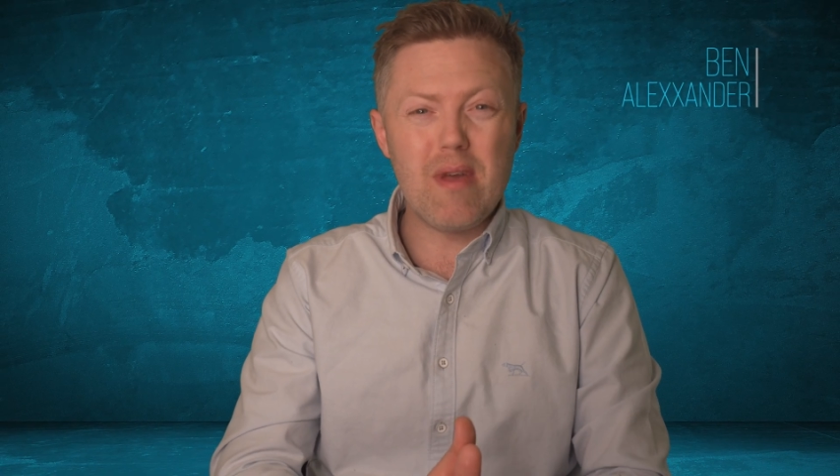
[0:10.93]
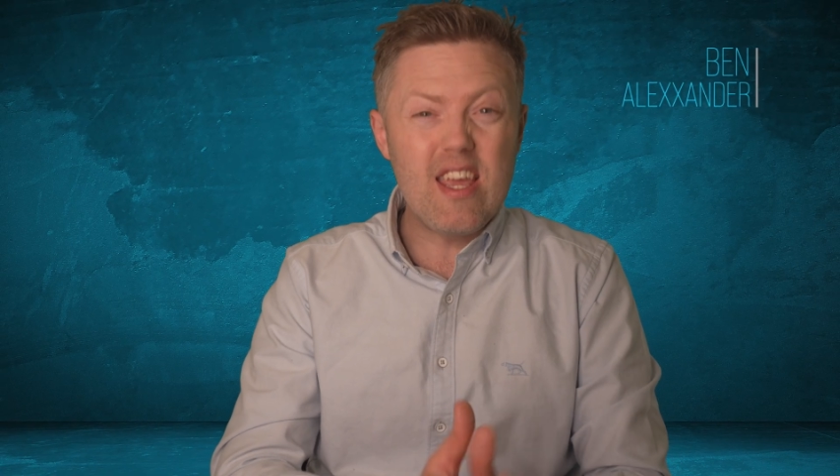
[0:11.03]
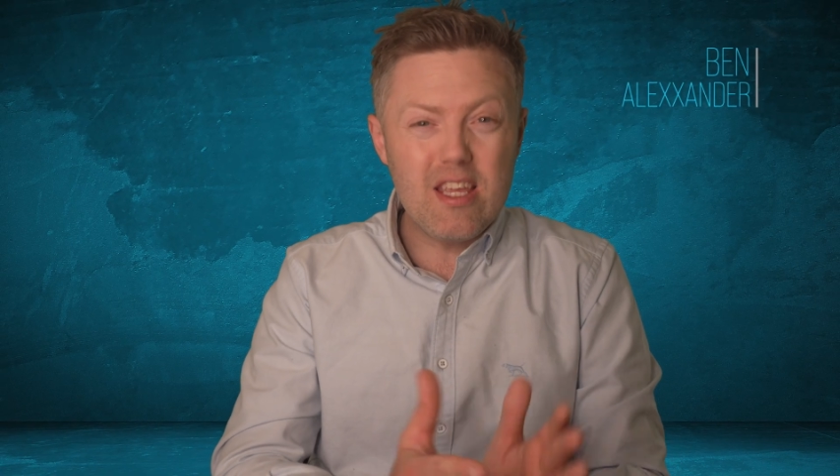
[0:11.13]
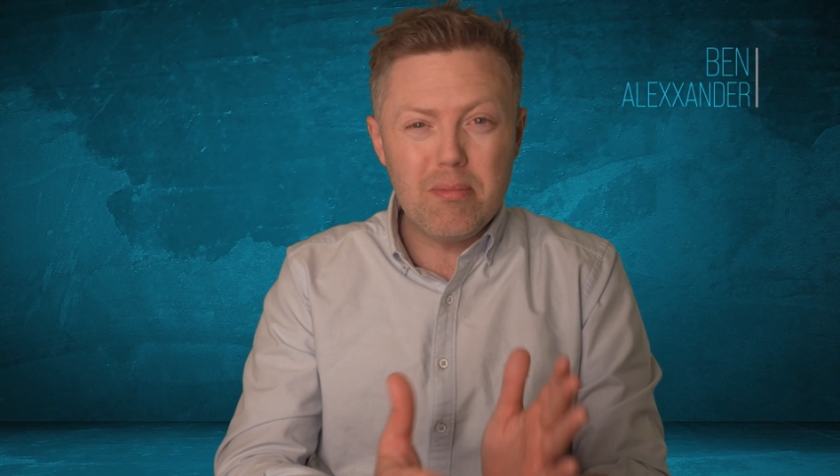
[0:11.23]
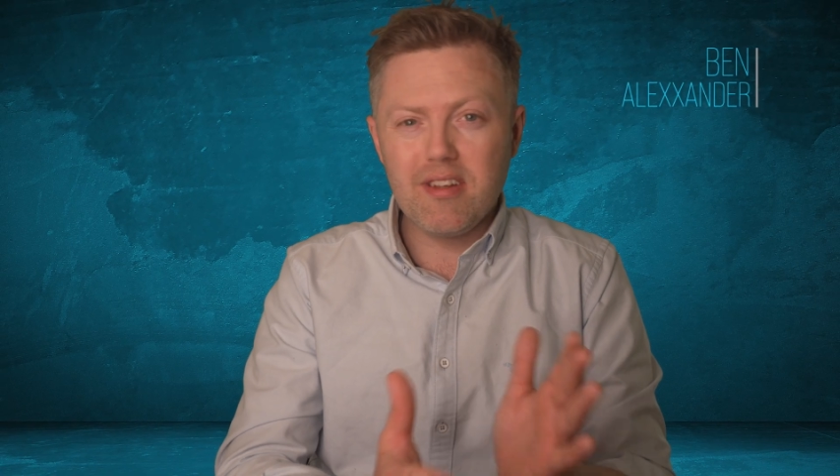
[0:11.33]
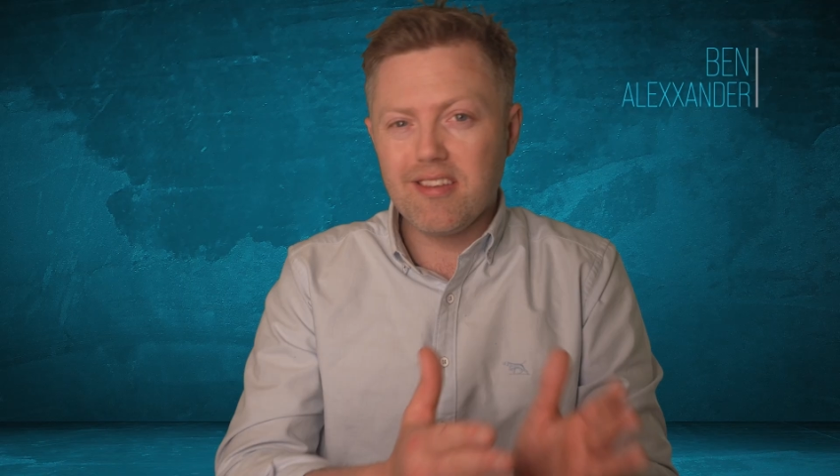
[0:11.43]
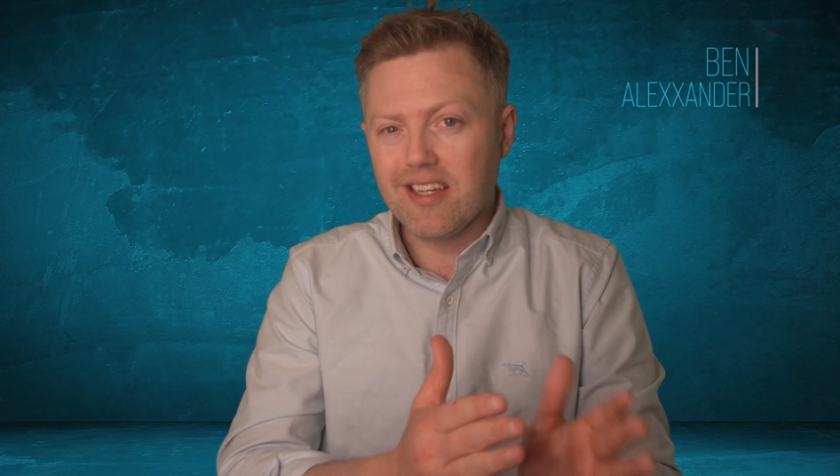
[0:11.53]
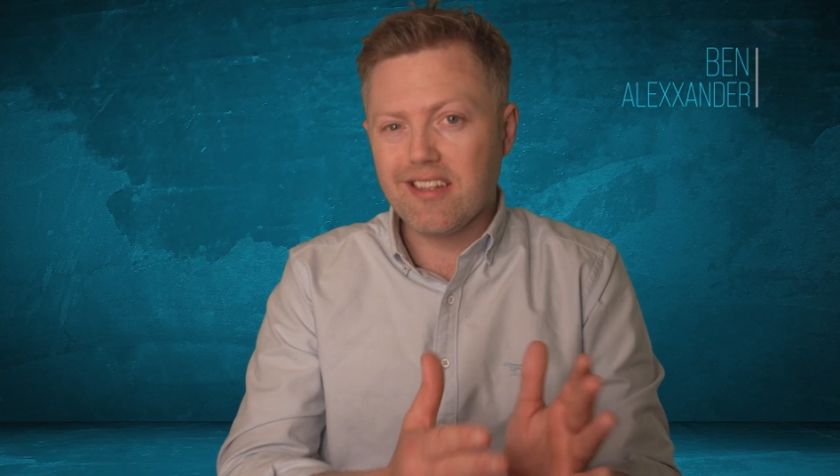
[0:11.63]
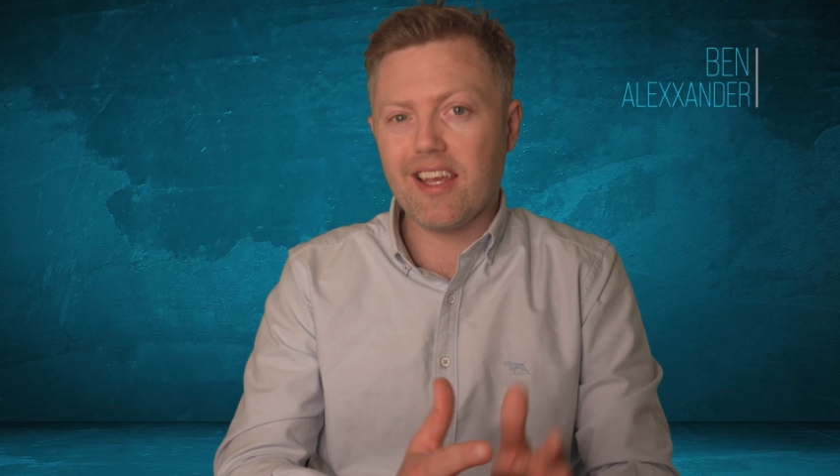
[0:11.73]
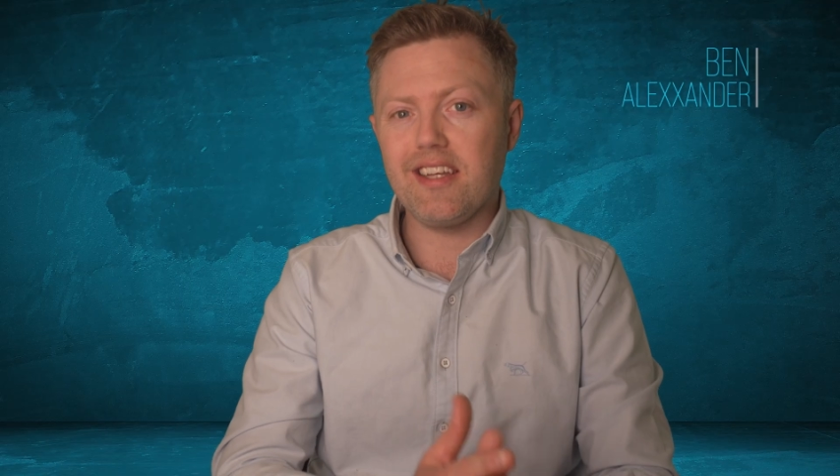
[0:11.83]
maybe
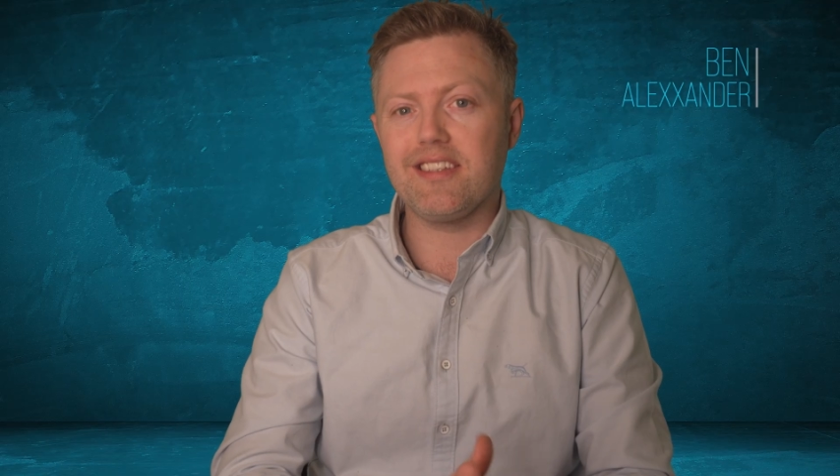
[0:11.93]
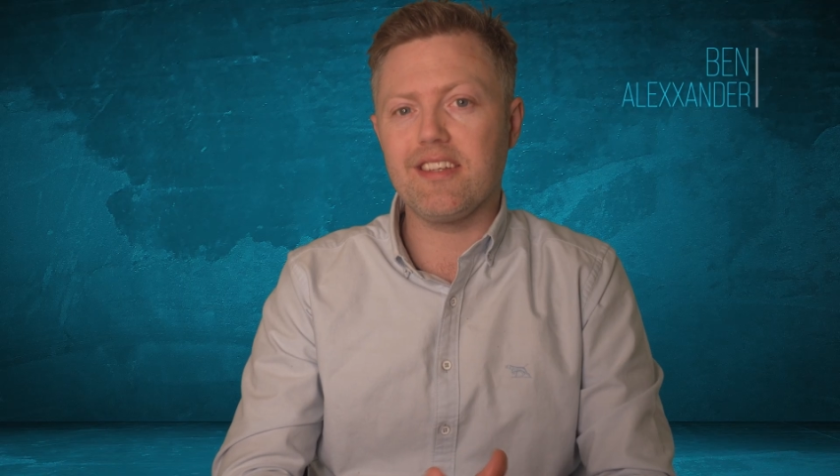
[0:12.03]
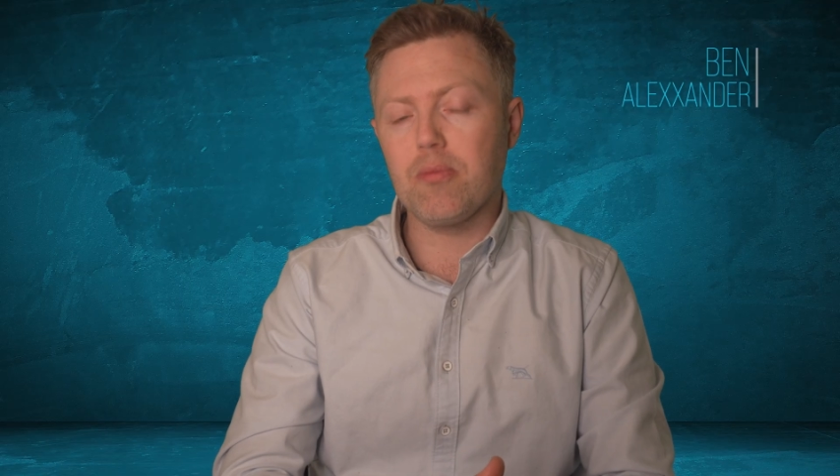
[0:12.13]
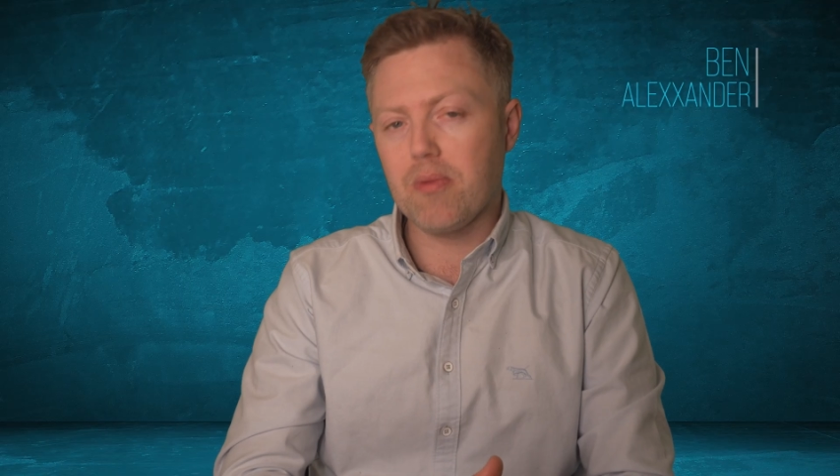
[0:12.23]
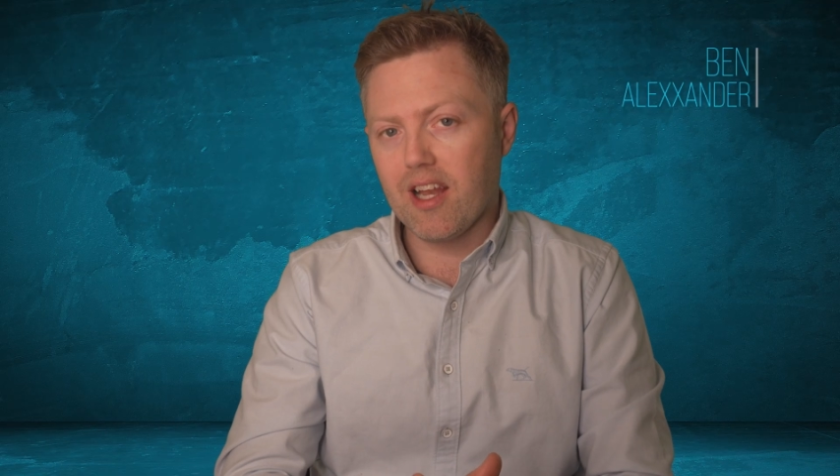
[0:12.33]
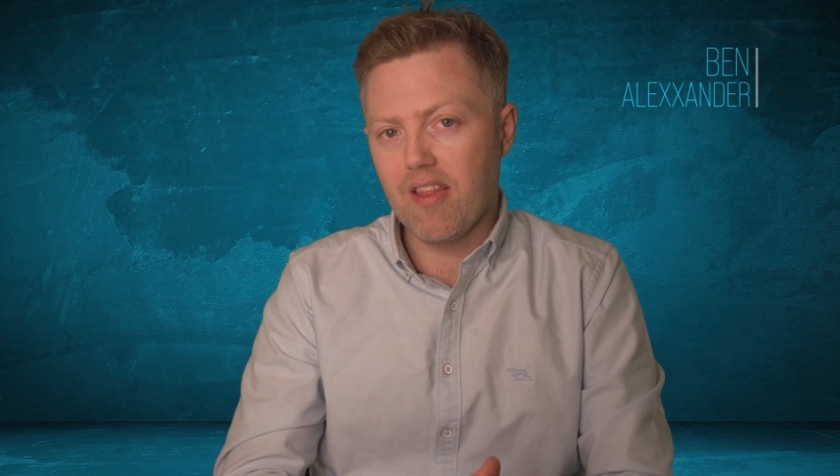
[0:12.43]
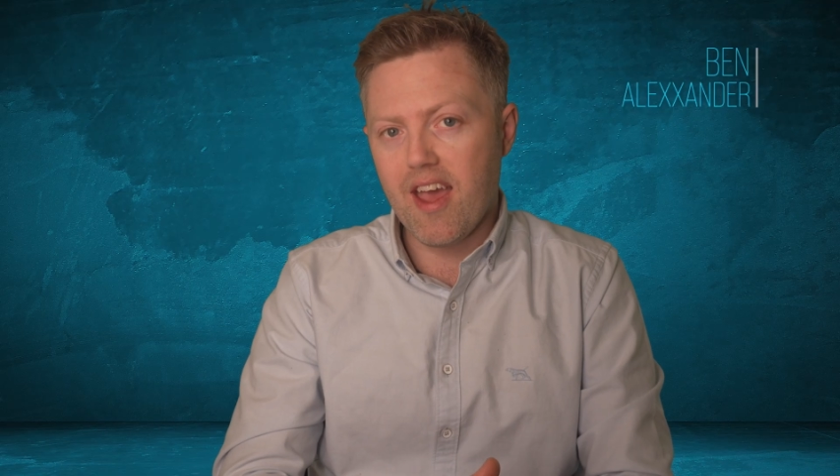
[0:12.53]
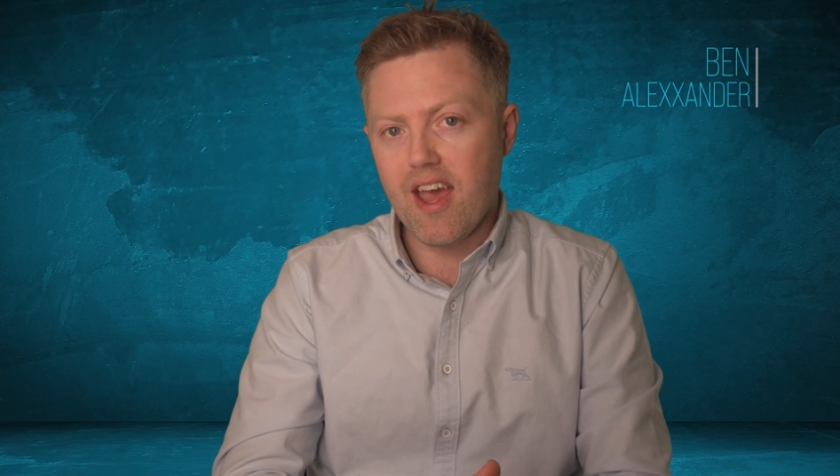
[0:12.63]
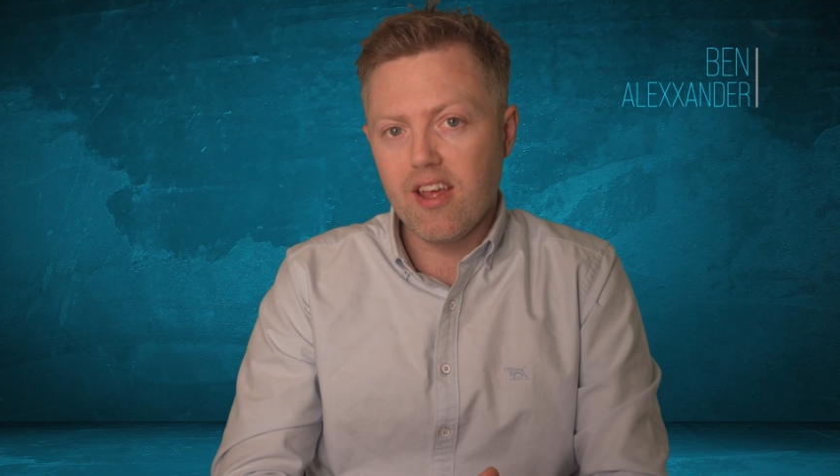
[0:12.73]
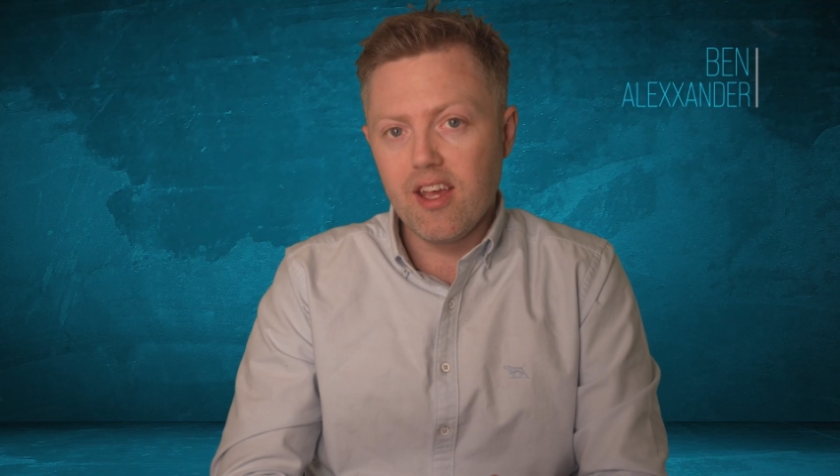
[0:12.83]
680 or something like that.